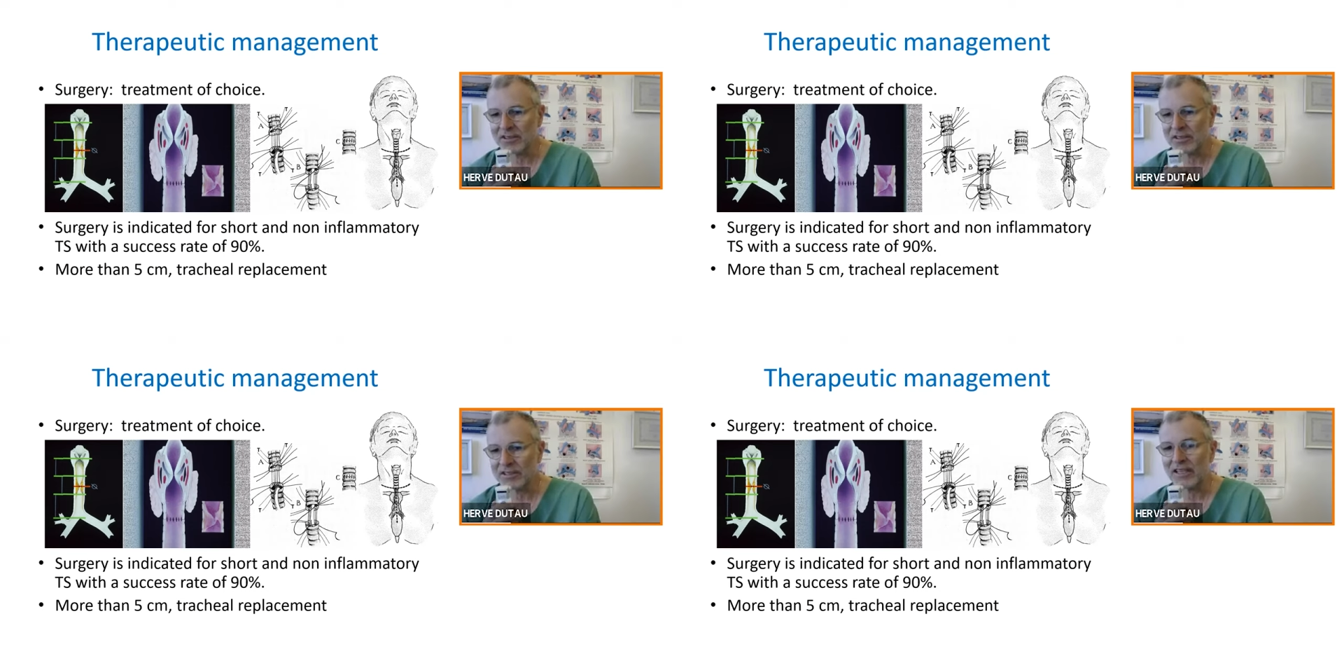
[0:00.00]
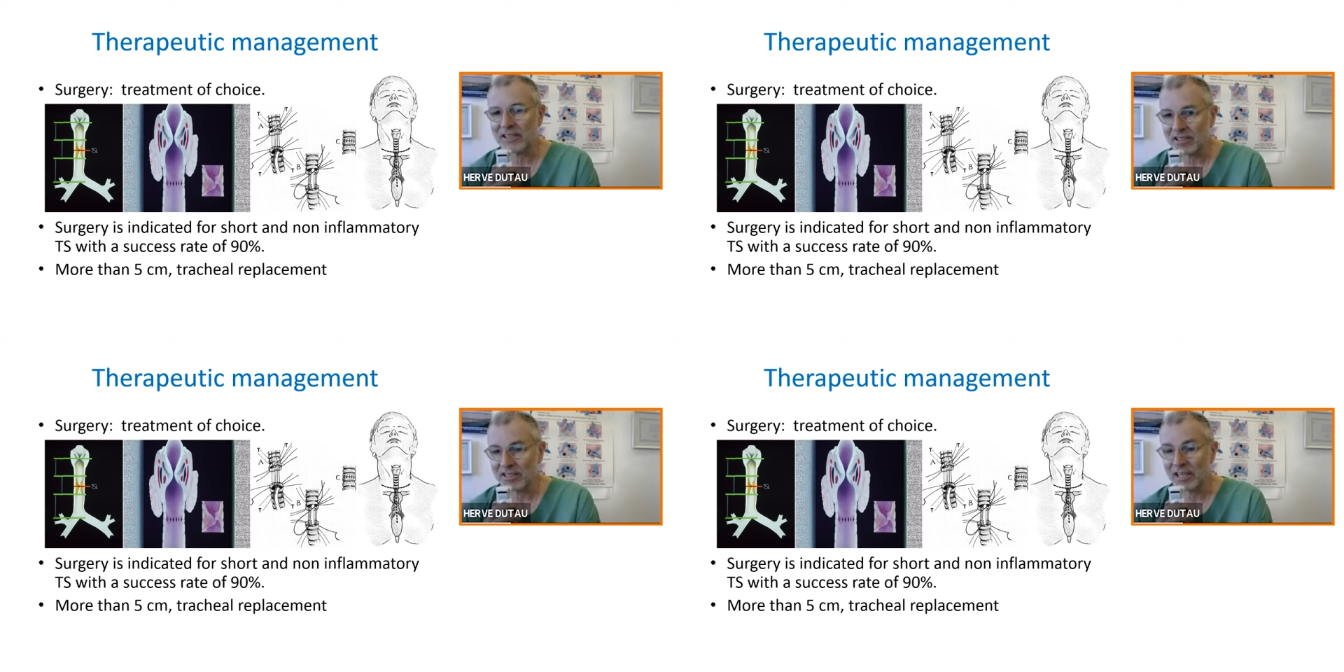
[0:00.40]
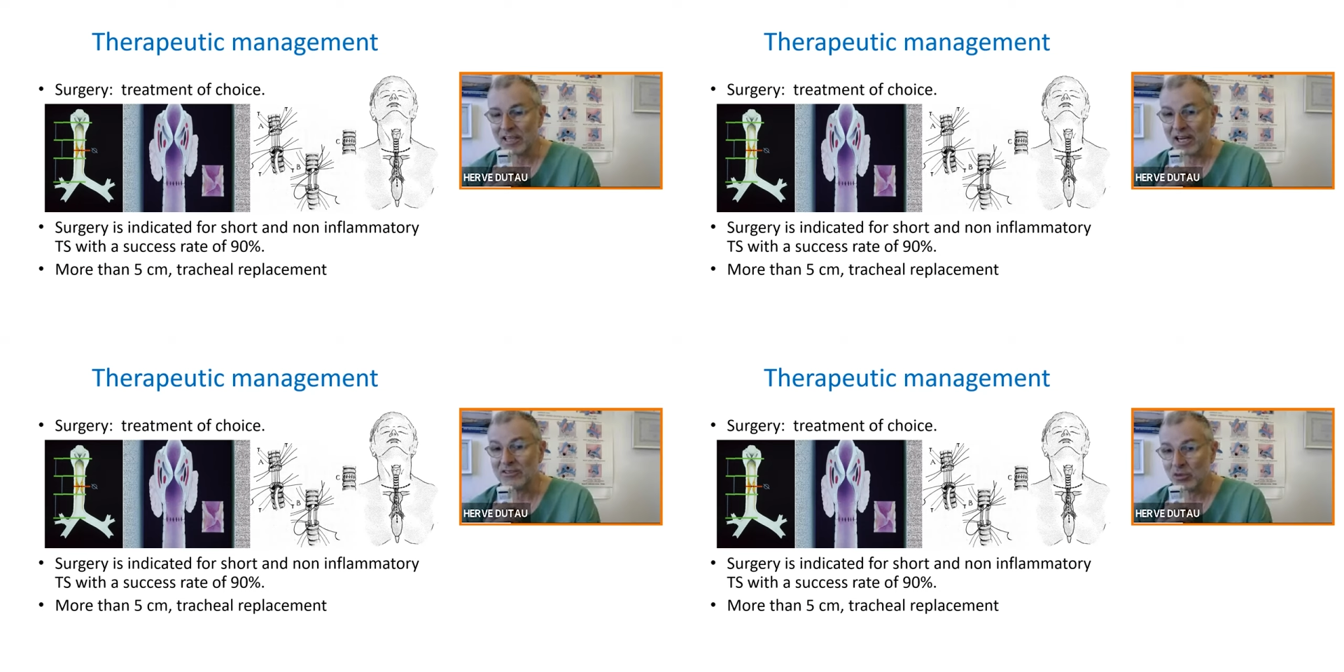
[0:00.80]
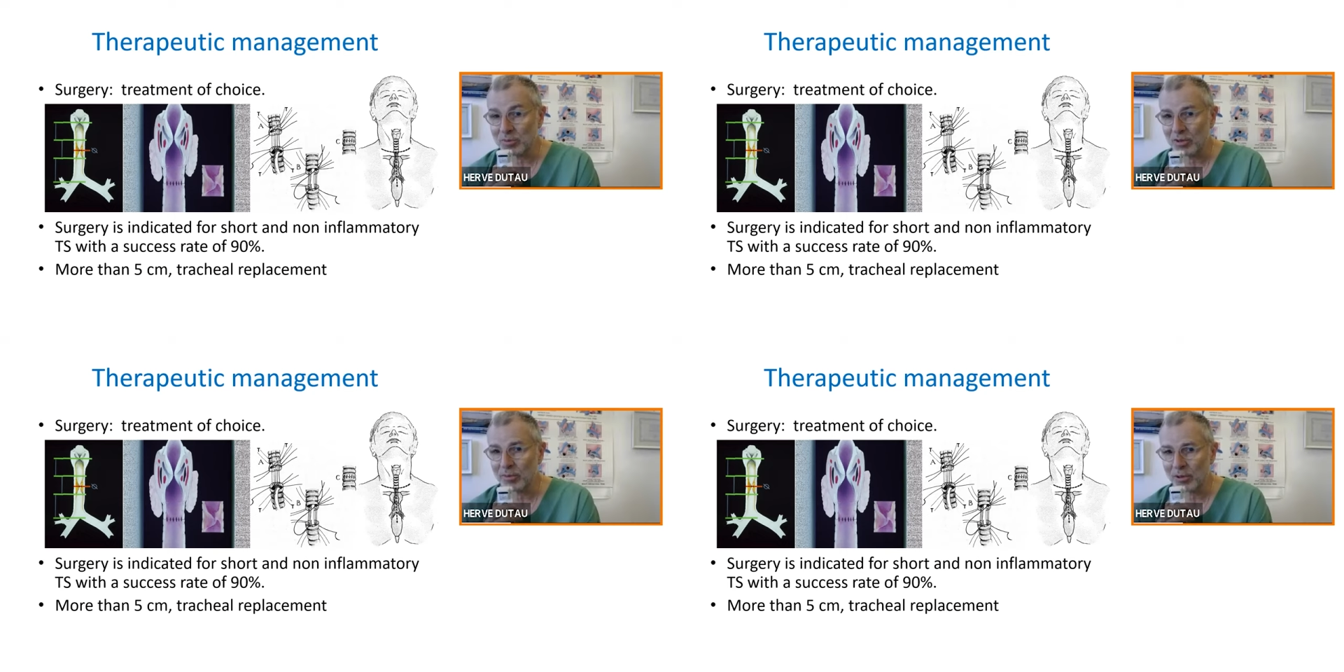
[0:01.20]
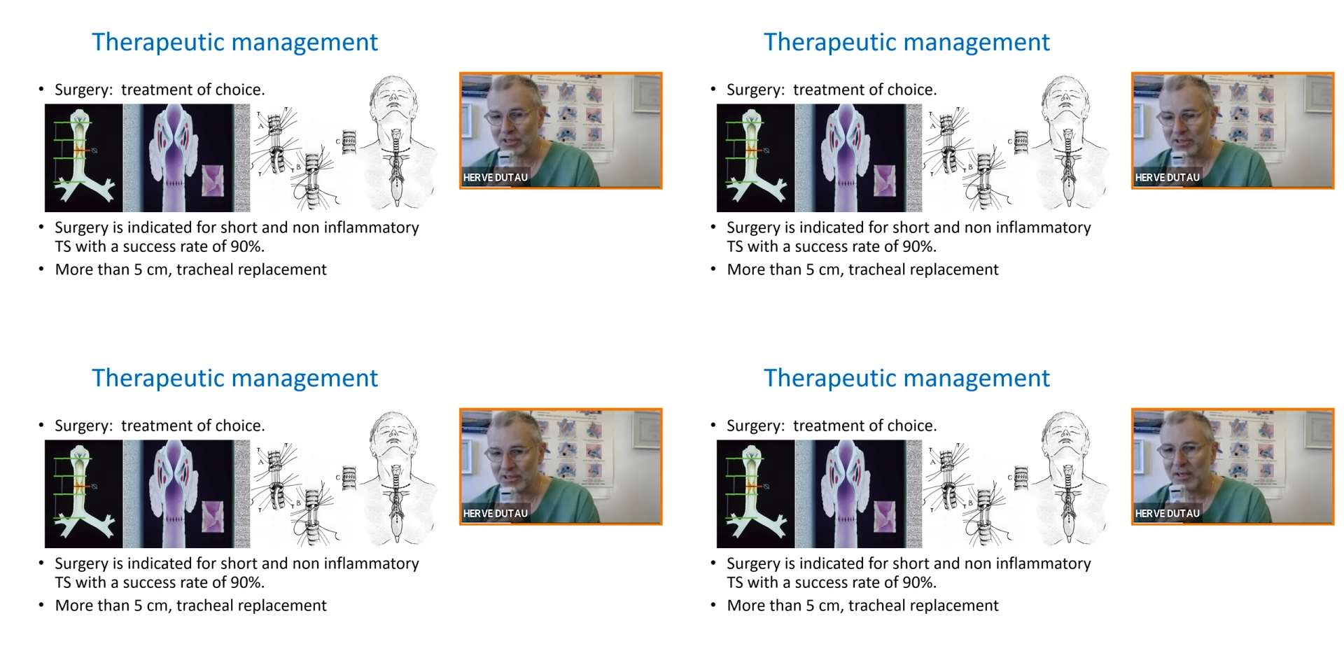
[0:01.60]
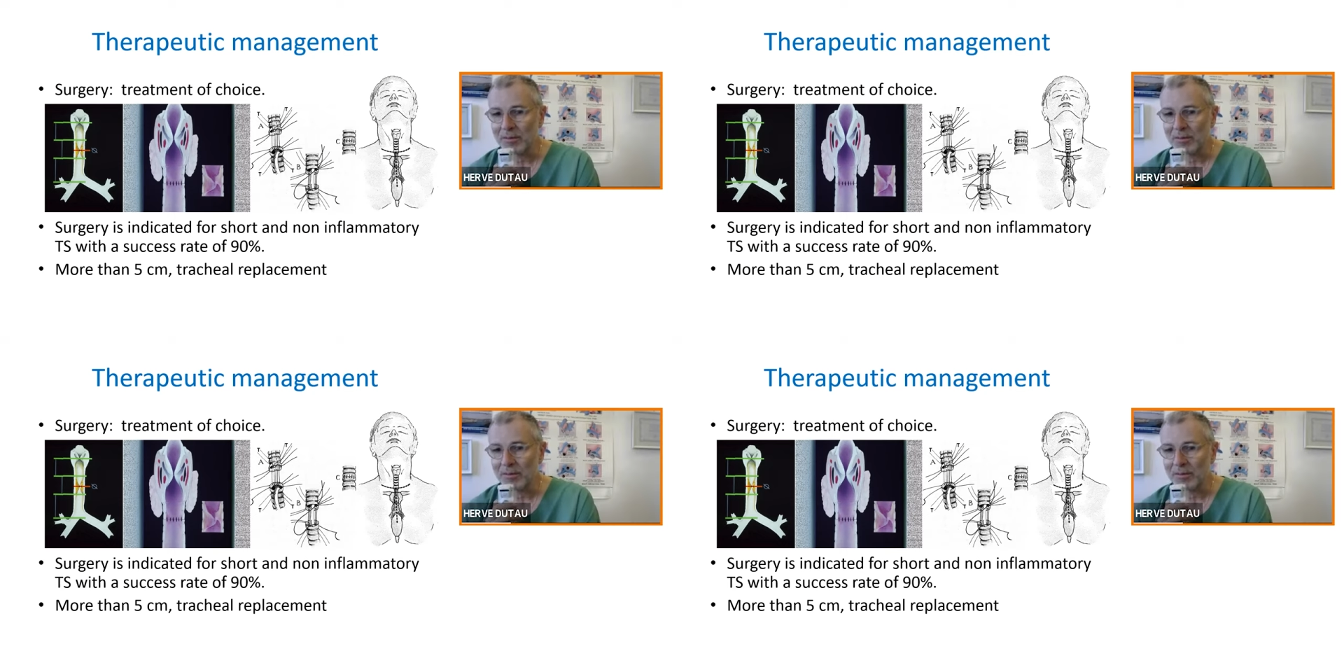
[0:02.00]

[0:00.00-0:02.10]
it has to be operated.